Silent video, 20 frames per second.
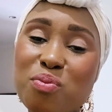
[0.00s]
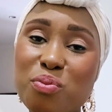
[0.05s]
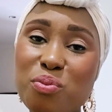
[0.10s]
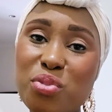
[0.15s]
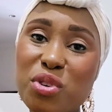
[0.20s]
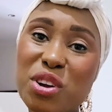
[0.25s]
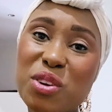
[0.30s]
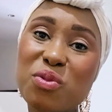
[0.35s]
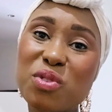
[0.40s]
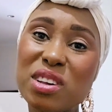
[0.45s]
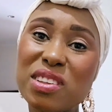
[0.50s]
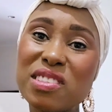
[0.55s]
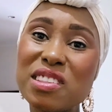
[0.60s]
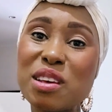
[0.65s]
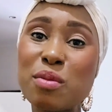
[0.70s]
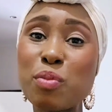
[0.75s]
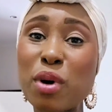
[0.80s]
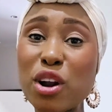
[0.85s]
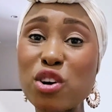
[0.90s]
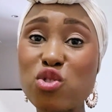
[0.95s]
previously,
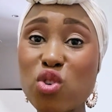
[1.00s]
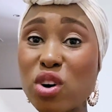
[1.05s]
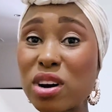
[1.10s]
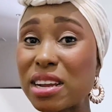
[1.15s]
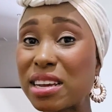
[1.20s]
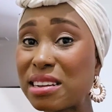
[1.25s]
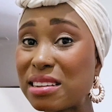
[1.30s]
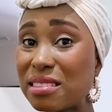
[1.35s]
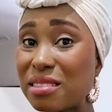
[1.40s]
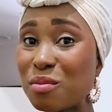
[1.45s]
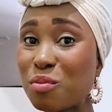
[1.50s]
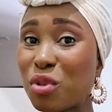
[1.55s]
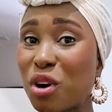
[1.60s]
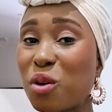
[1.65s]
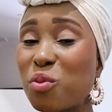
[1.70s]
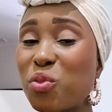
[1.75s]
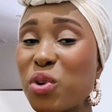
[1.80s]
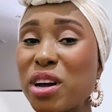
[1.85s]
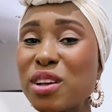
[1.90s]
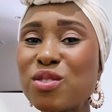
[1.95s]
but not in
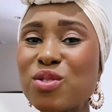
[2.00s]
Zimbabwe.